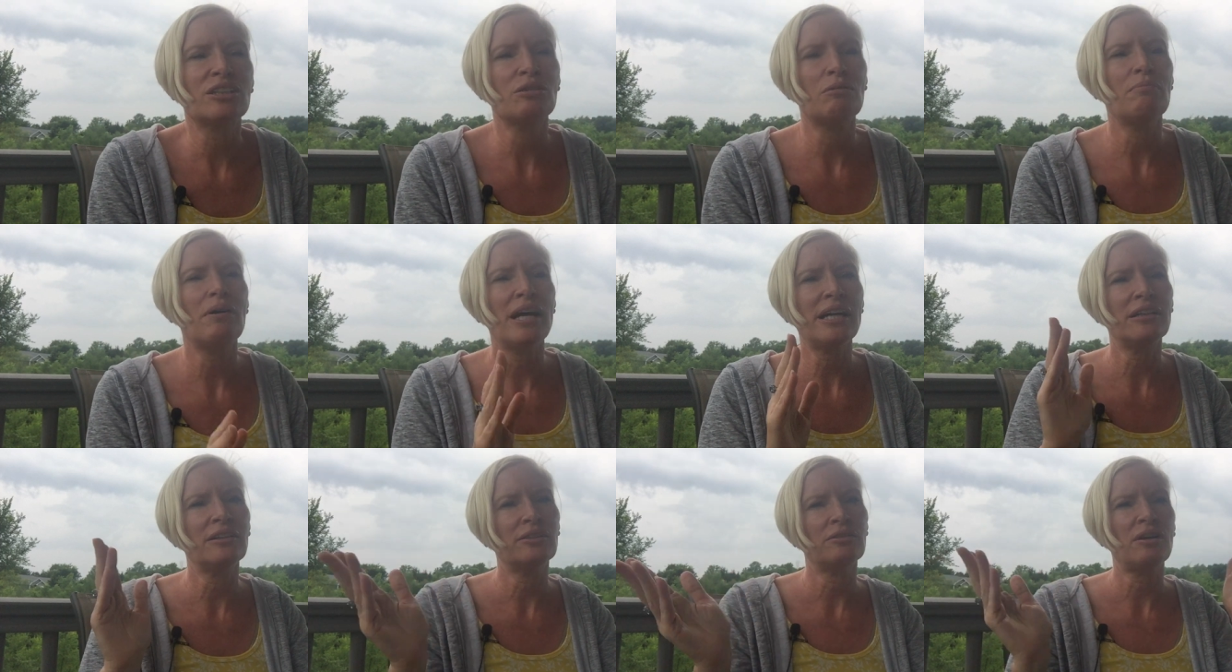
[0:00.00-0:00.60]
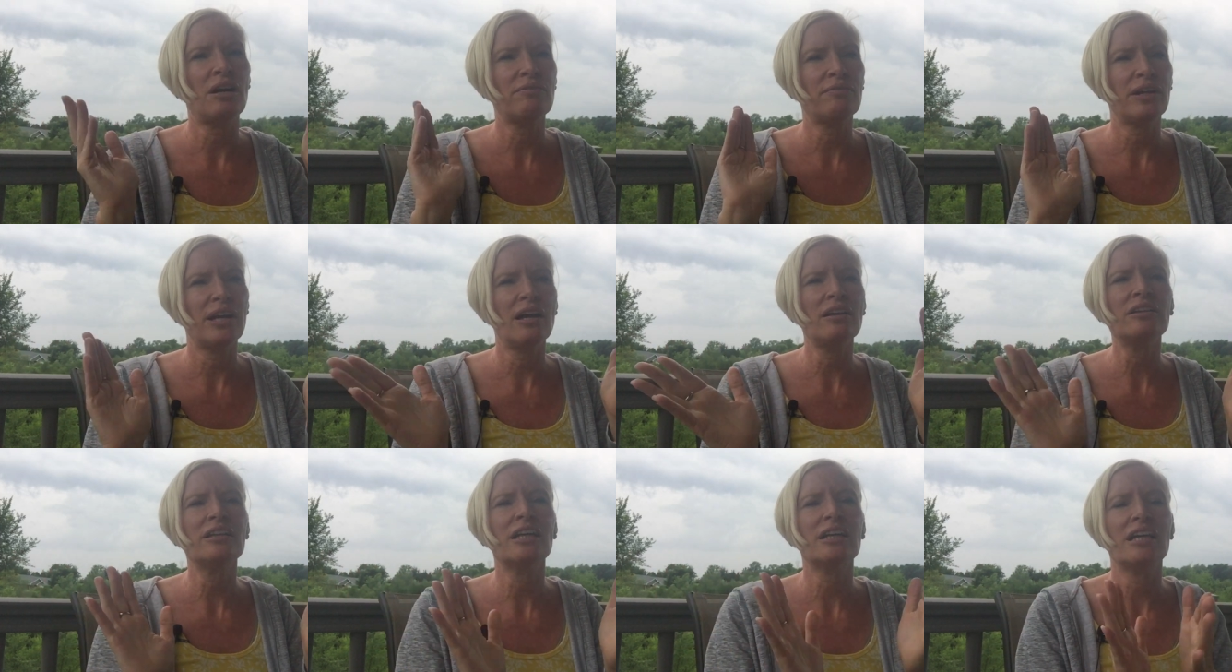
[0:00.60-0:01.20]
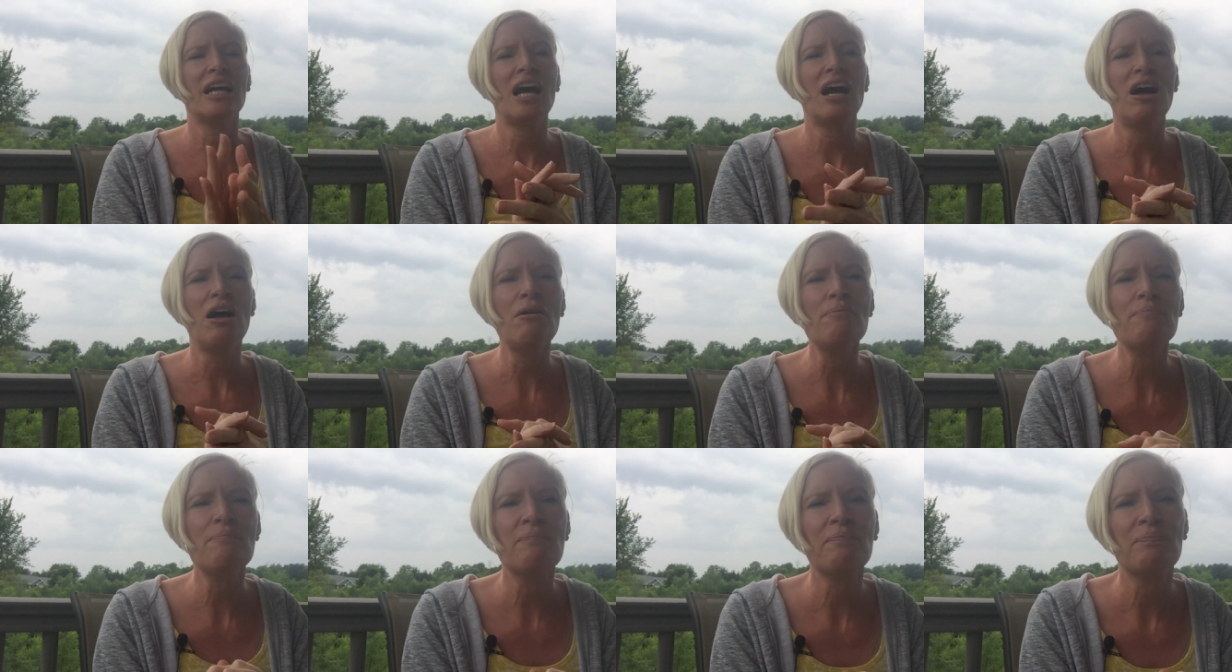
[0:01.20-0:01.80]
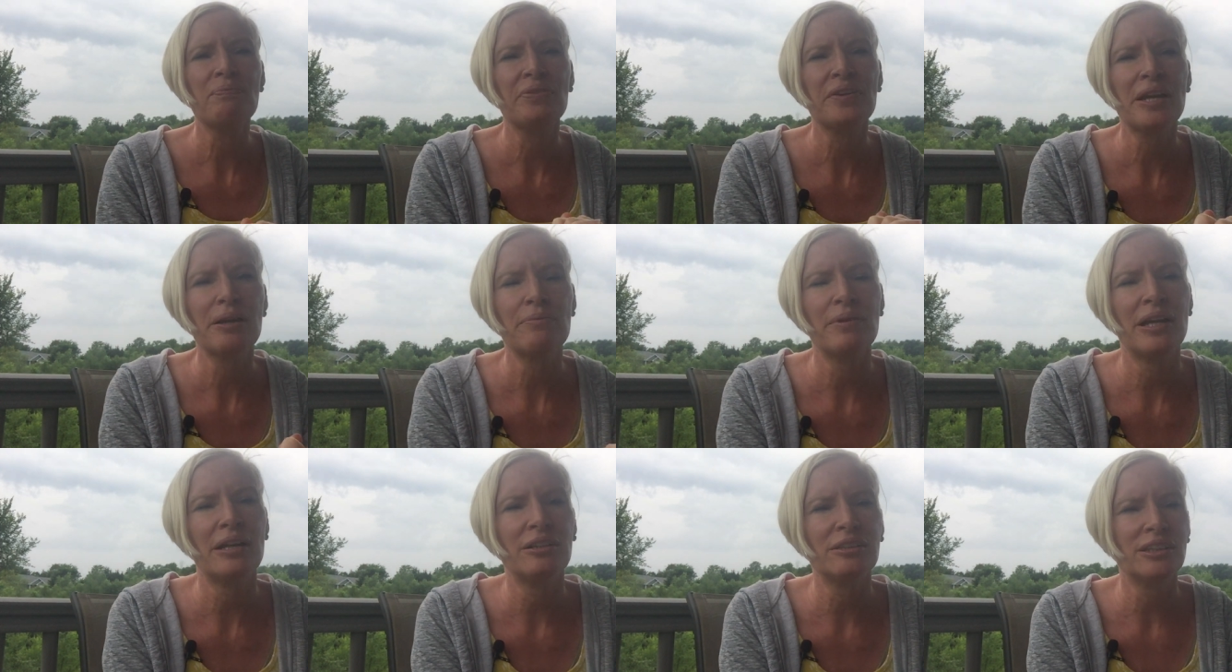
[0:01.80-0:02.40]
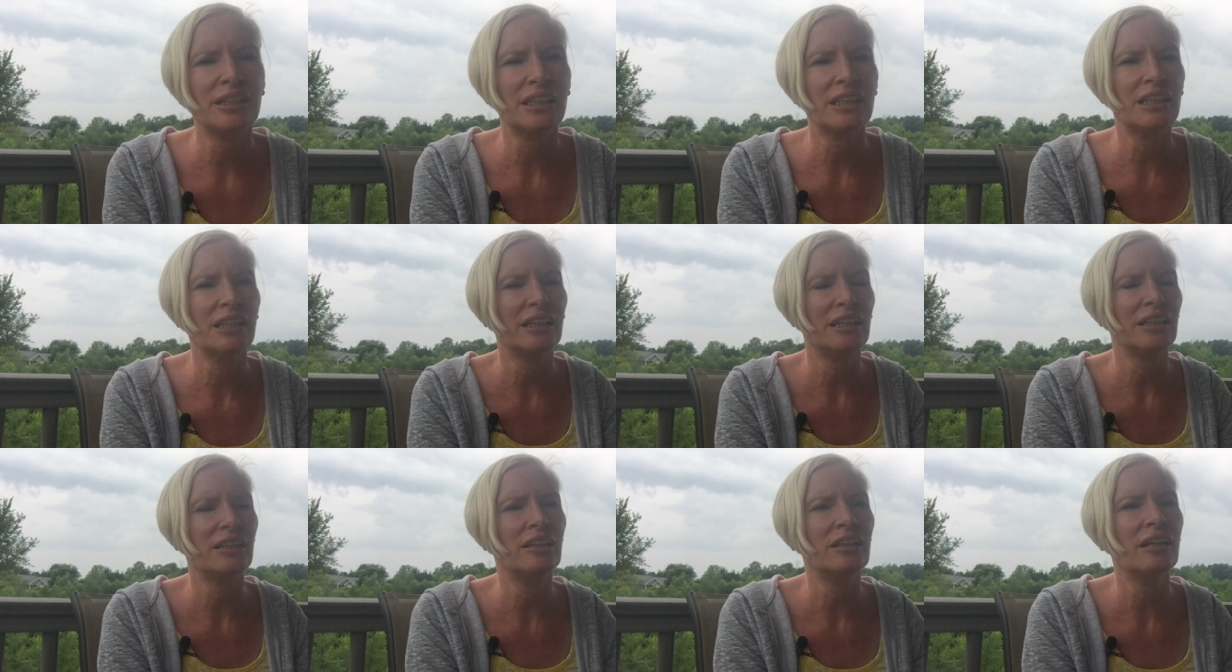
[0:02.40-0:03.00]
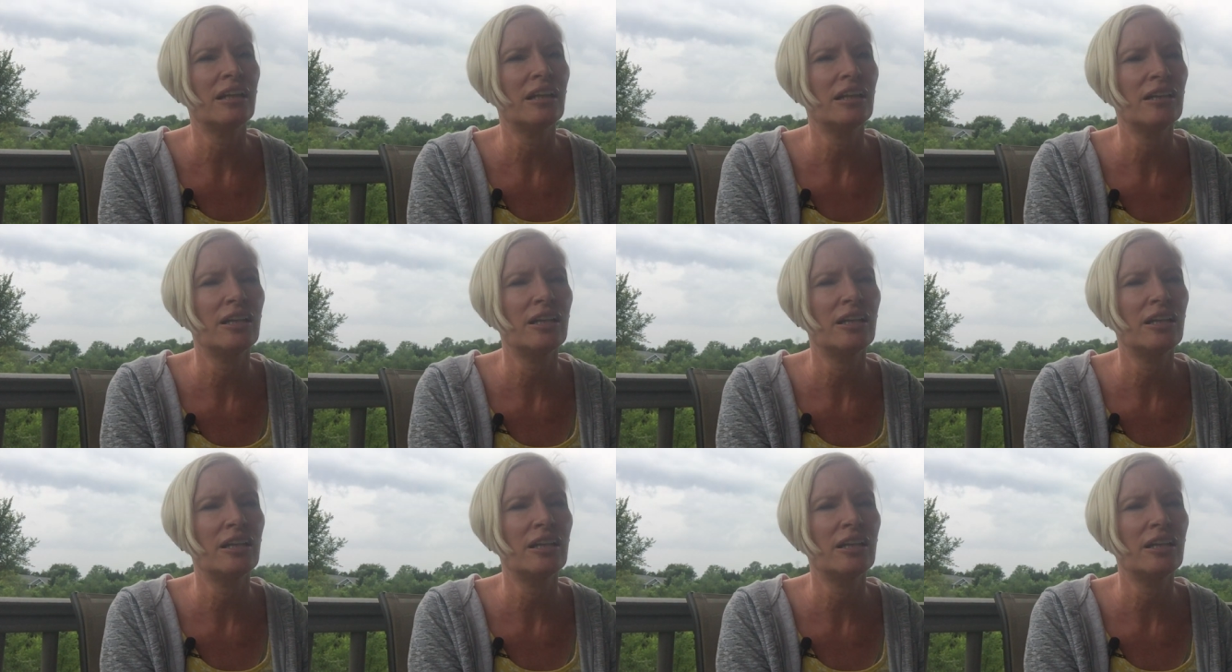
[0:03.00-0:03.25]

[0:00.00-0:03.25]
So, Michael and Raphael are going to help keep the energy clear.